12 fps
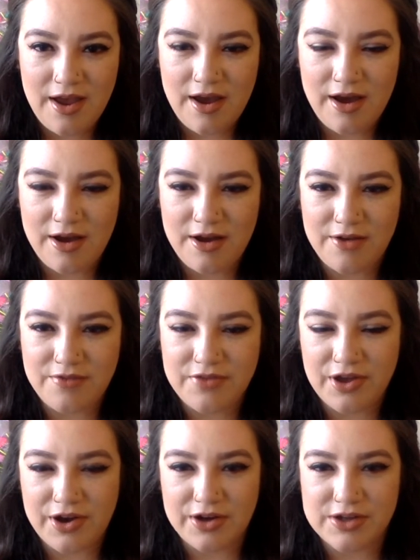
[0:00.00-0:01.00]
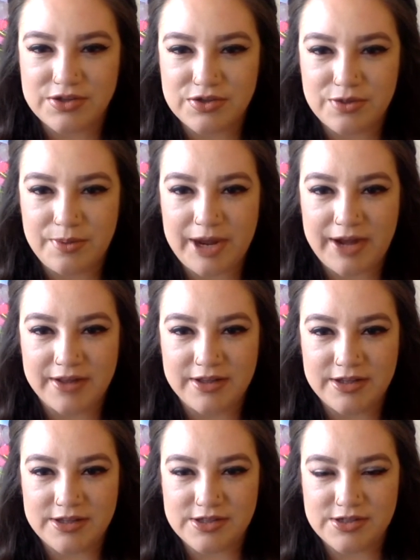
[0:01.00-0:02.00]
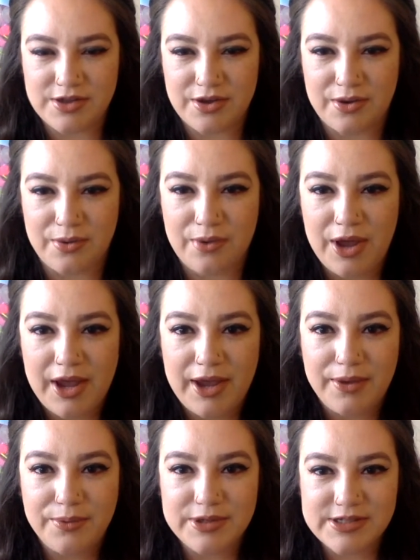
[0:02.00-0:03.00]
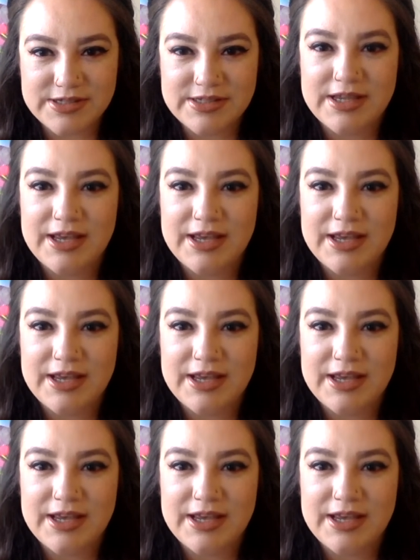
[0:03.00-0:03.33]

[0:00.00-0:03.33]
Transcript: of the Artistry palette, so it was